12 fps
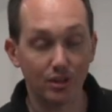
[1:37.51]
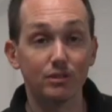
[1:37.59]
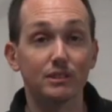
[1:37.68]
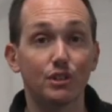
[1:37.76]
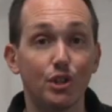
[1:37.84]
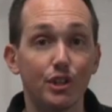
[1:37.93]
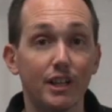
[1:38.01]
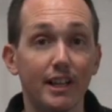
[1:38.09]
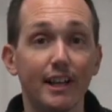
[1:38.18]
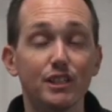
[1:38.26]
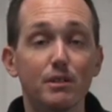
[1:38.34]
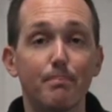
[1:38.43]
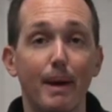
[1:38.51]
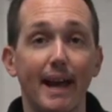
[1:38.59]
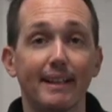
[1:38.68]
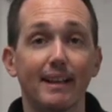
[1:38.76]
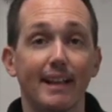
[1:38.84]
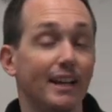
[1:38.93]
So it's good connection,
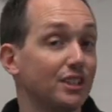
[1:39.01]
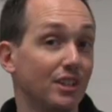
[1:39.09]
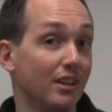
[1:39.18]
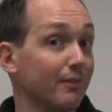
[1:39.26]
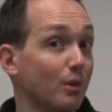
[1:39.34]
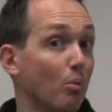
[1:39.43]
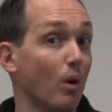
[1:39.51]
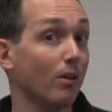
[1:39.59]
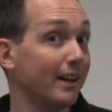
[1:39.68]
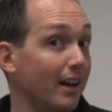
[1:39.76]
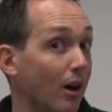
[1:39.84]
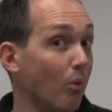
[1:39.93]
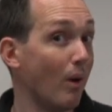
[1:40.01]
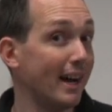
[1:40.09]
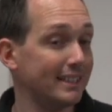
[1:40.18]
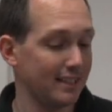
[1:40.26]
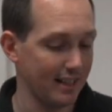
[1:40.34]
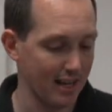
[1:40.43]
bad connection. You don't have to worry, oh,
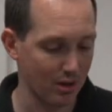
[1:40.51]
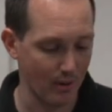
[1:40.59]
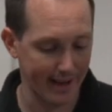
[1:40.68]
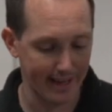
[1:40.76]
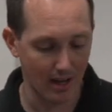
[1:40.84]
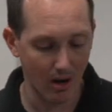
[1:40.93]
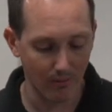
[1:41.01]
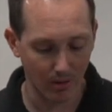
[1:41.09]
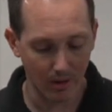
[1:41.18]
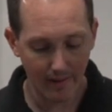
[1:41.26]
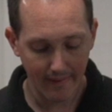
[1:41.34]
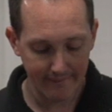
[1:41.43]
why is it not cranking over?